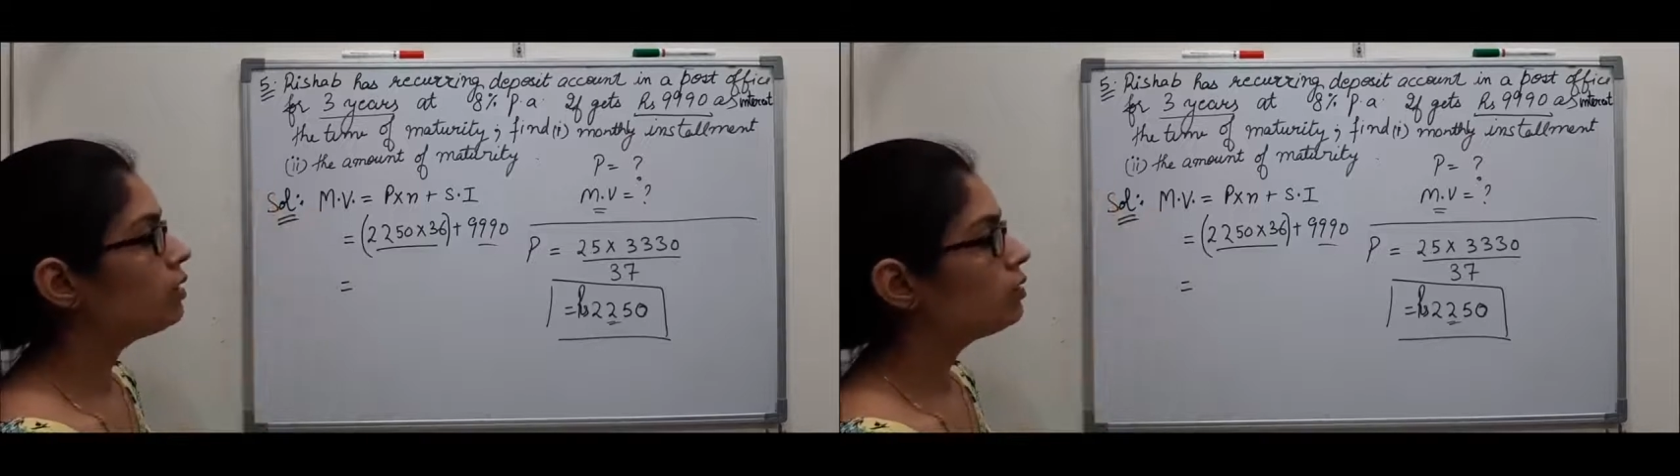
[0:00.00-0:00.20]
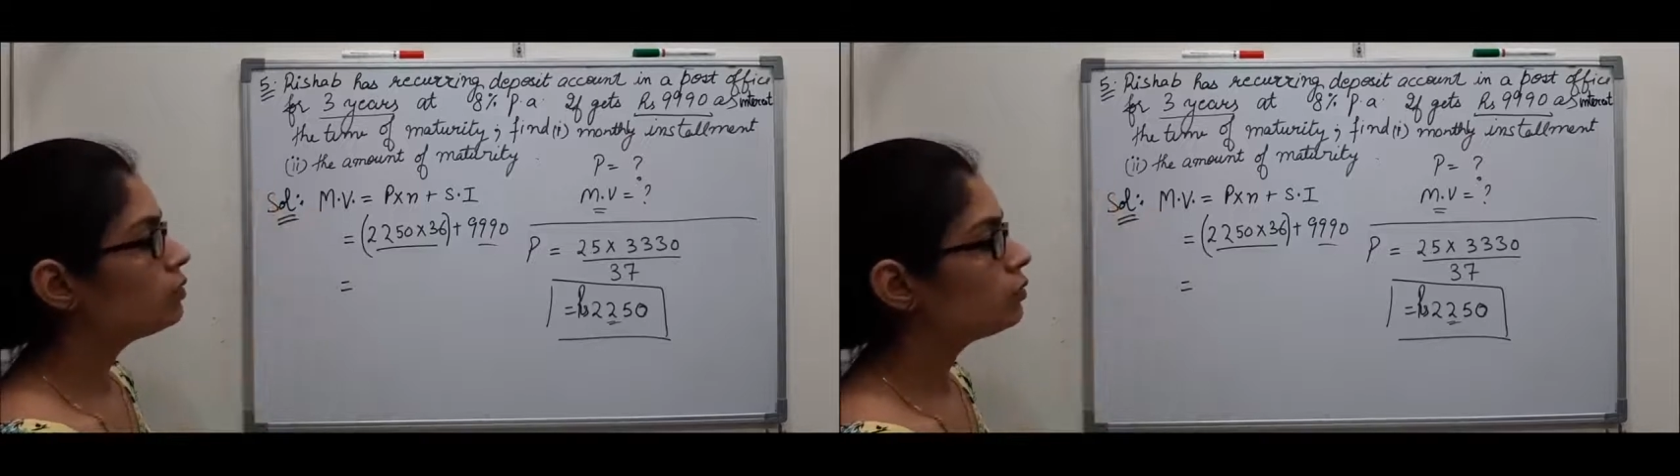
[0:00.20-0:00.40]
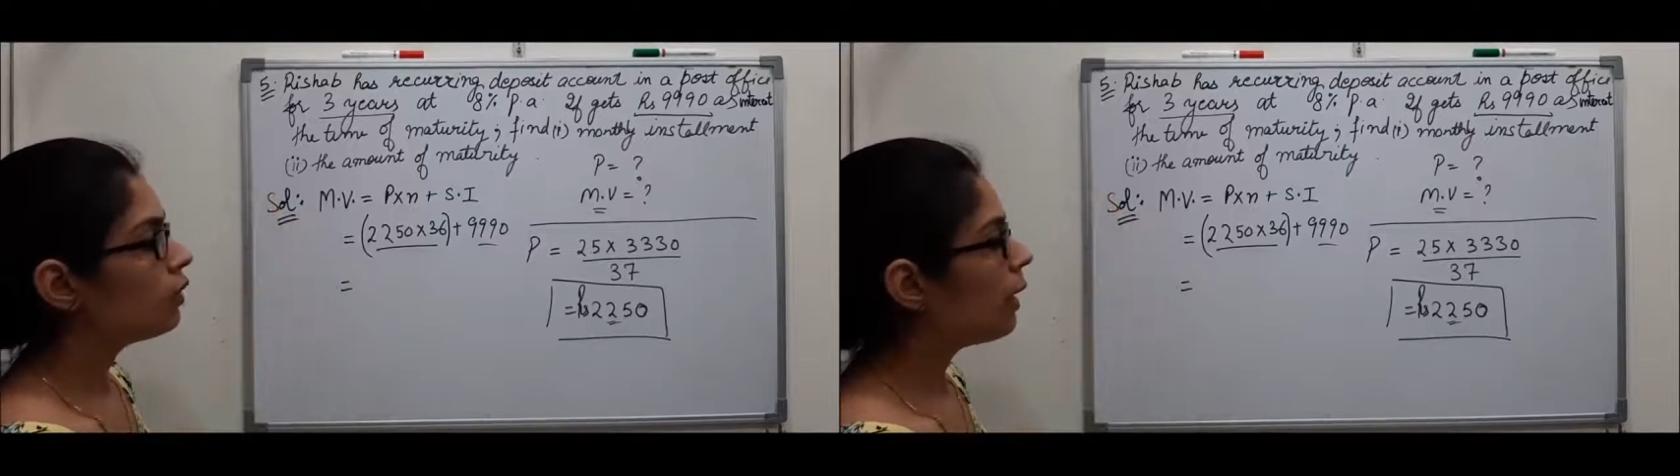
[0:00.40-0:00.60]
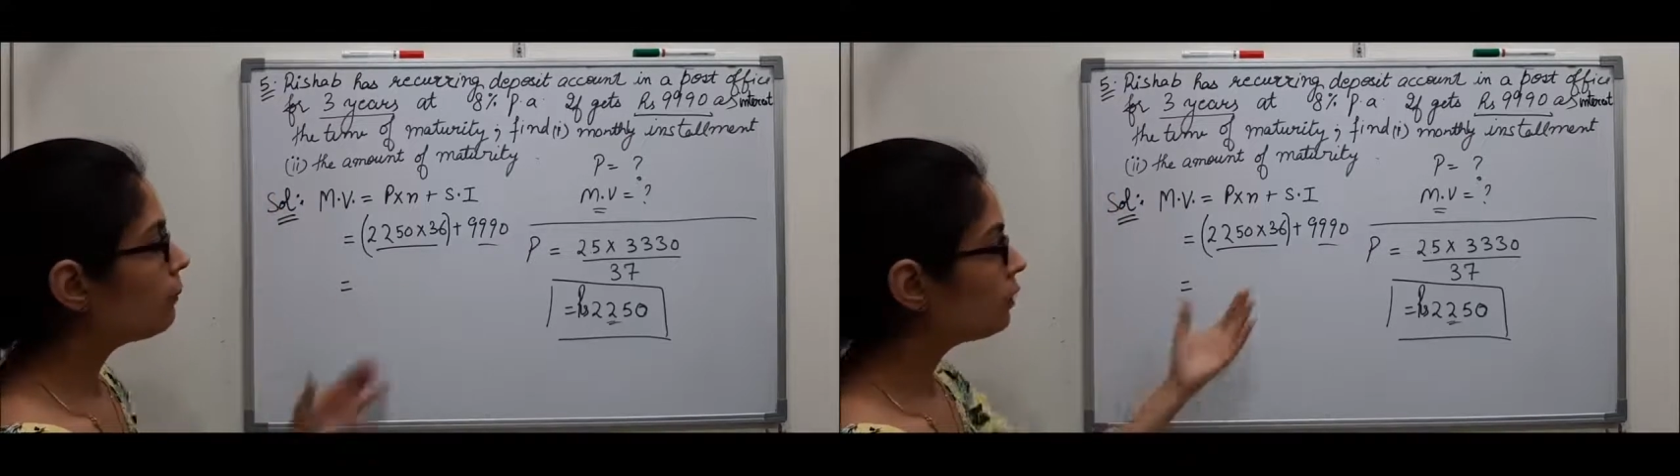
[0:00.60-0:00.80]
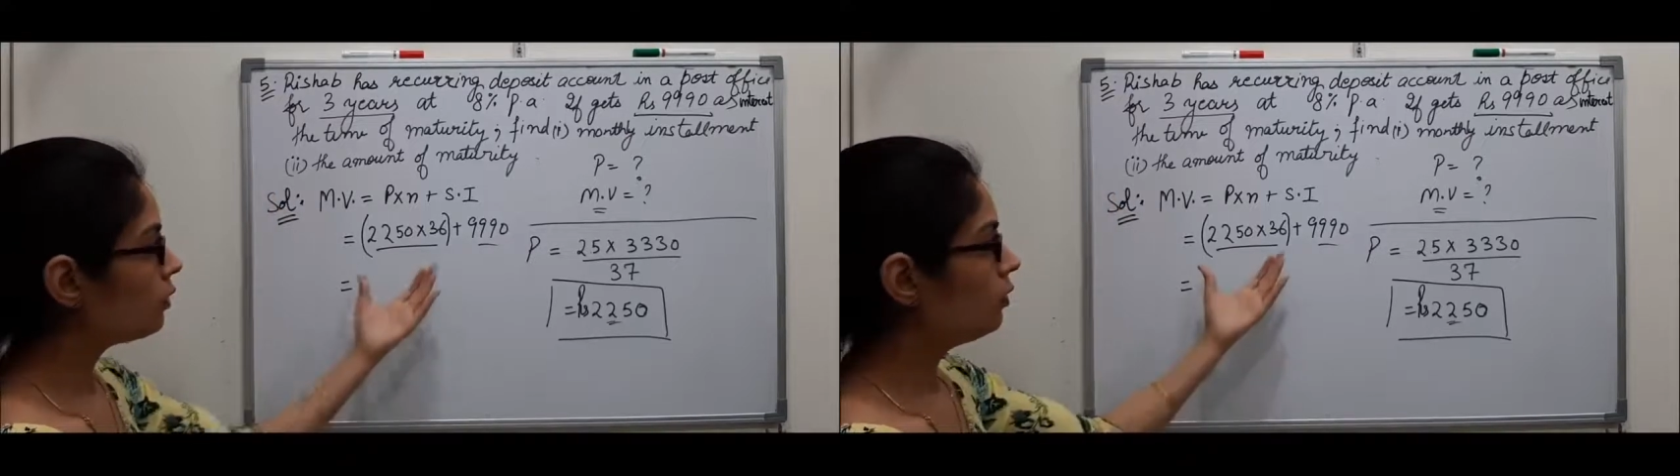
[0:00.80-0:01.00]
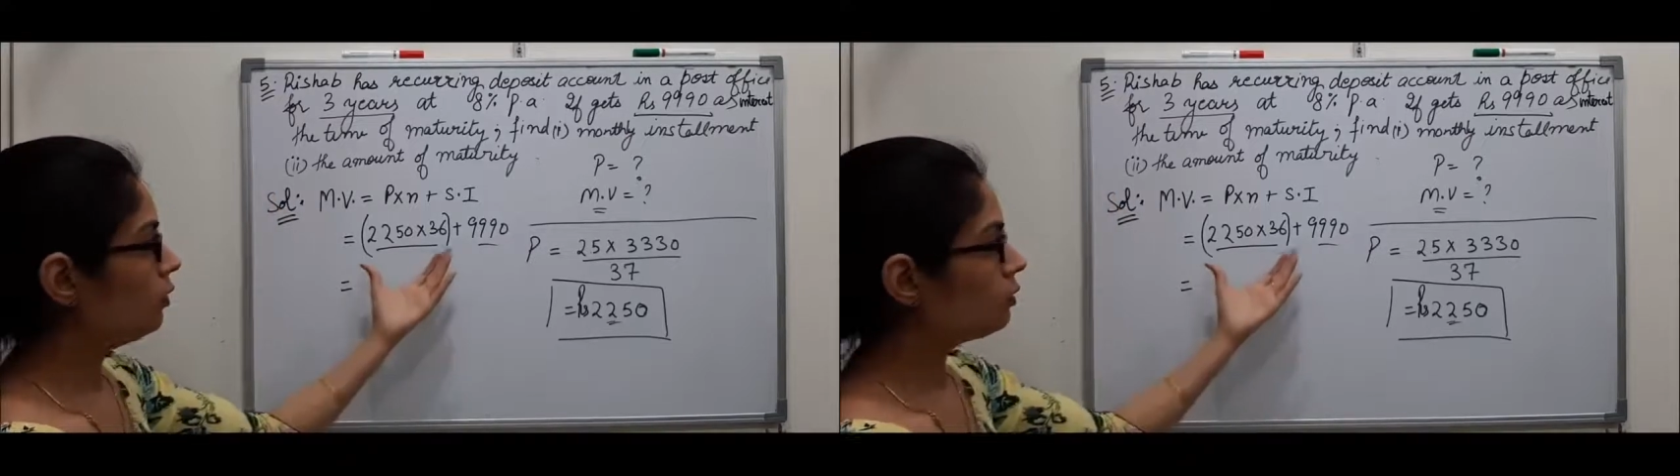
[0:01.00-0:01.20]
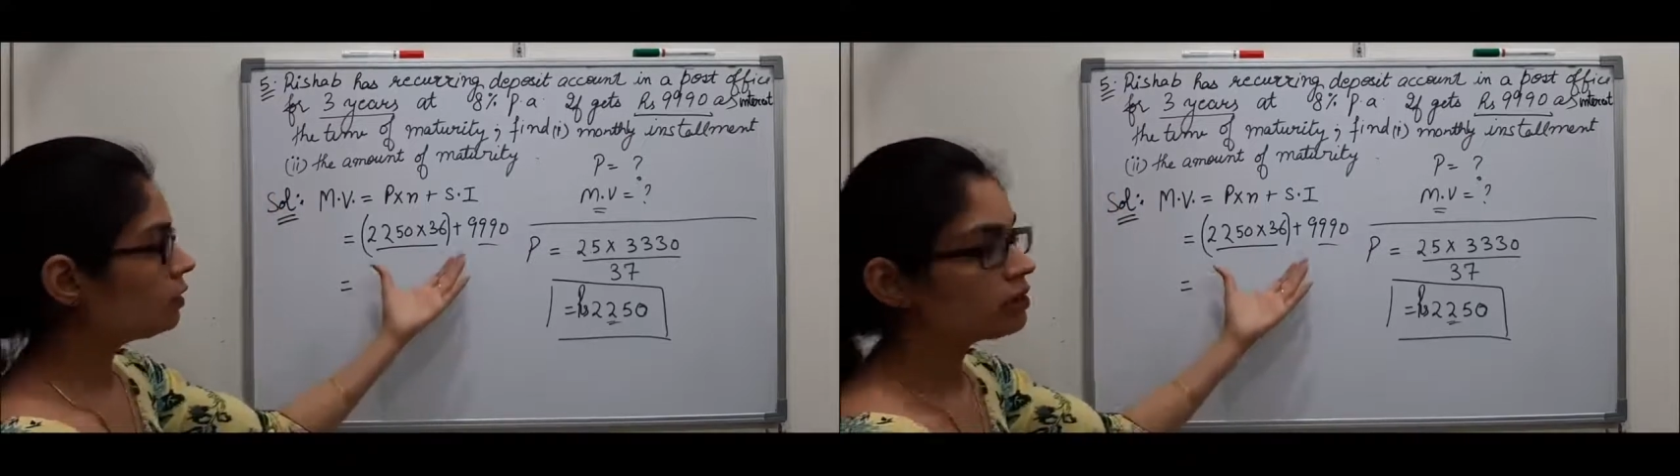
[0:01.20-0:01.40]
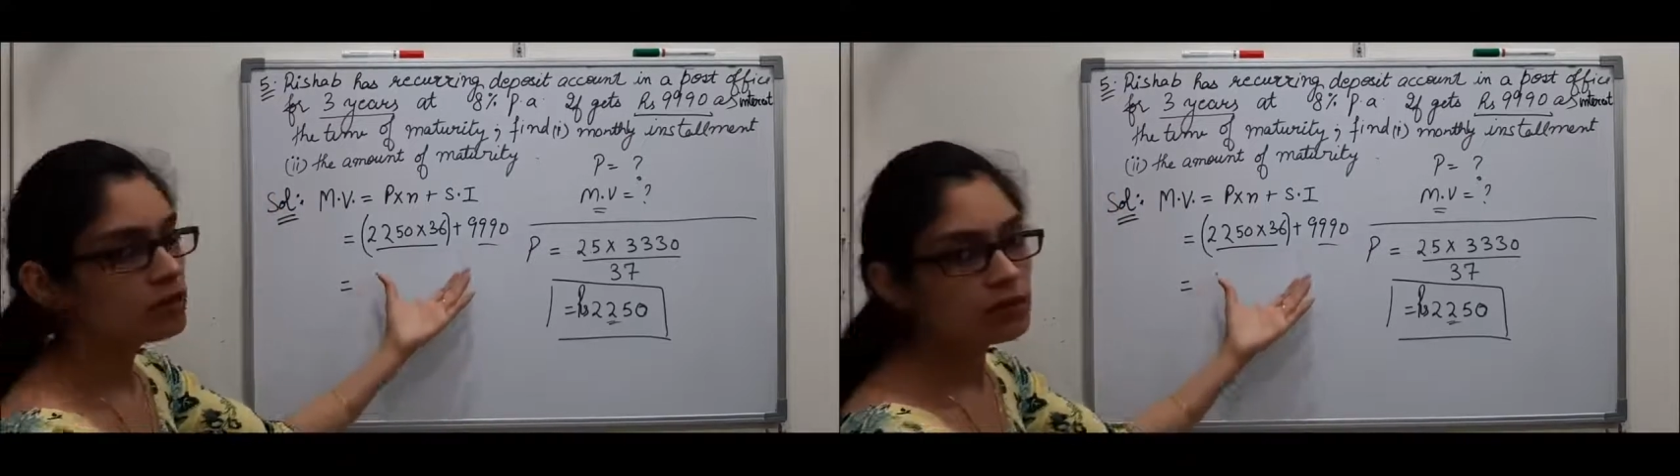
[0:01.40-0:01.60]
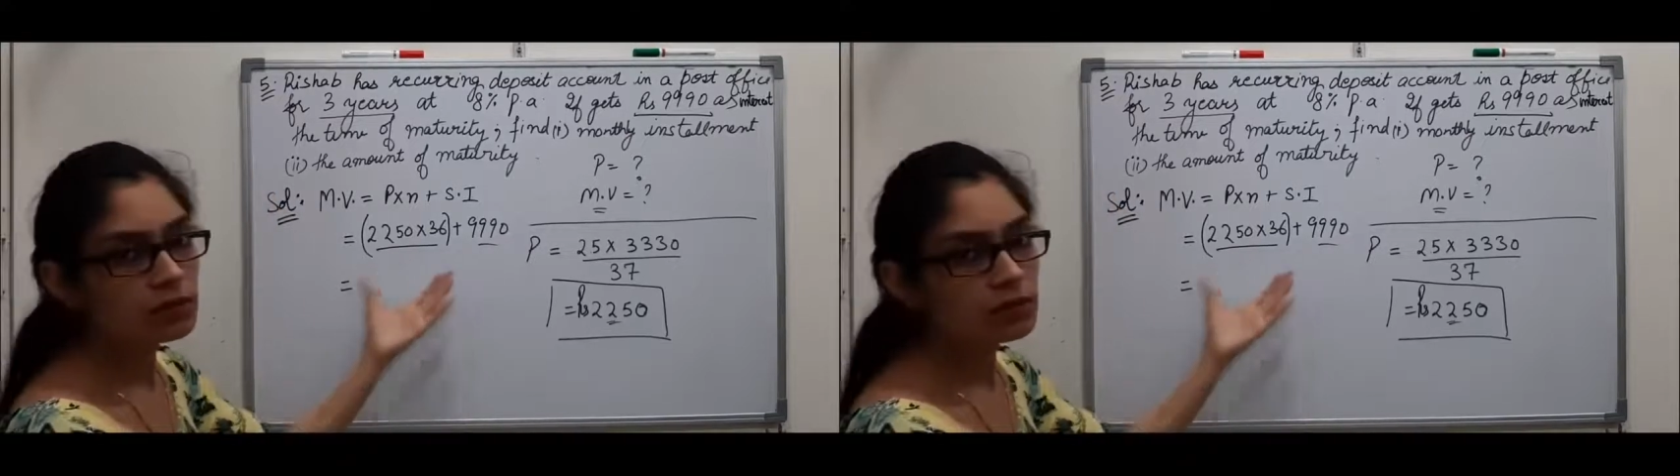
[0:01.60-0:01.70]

So I am sure this is